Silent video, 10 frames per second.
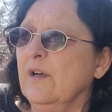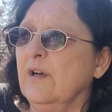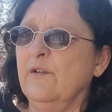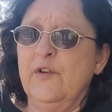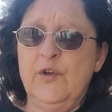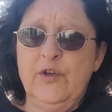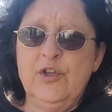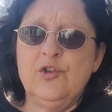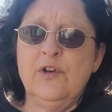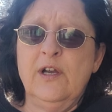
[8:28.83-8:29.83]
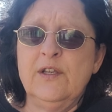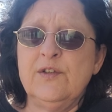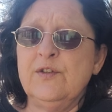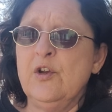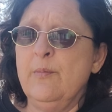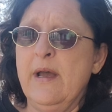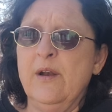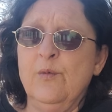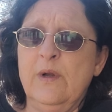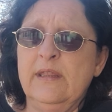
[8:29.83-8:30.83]
of who you trust no
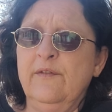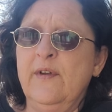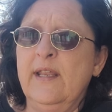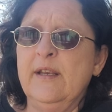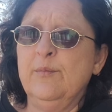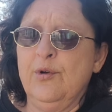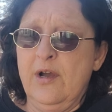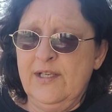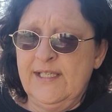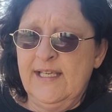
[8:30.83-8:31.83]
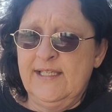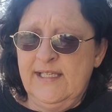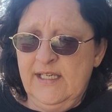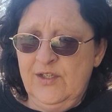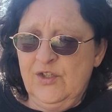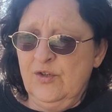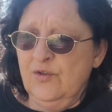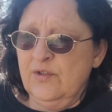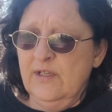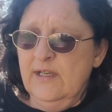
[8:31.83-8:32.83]
matter what the vetting process is
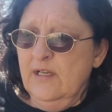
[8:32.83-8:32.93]
there's